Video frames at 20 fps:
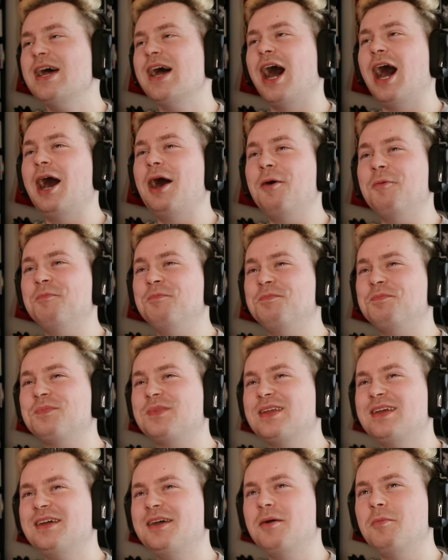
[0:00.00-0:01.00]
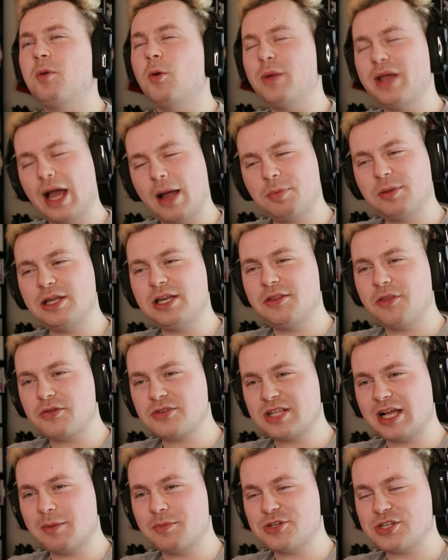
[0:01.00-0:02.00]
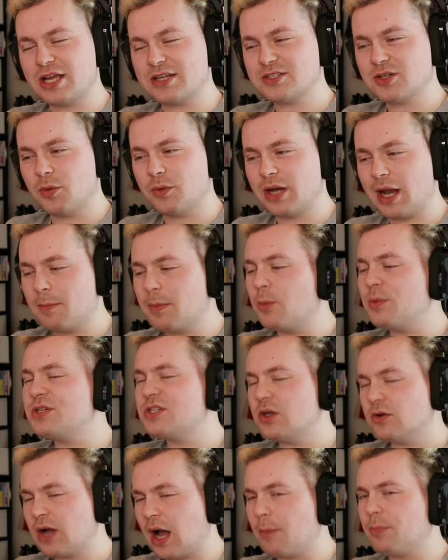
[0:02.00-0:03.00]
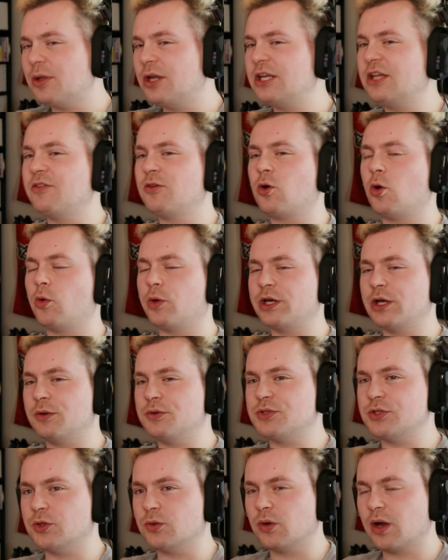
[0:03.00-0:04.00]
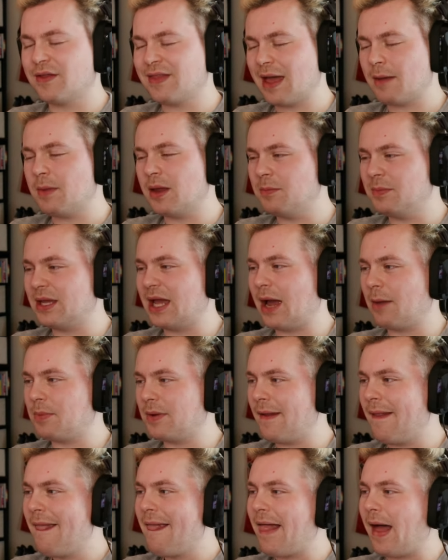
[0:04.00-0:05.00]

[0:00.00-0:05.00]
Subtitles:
But we got plenty of those glamour shots going on, but we still got plenty of the choreo too, and that made me happy.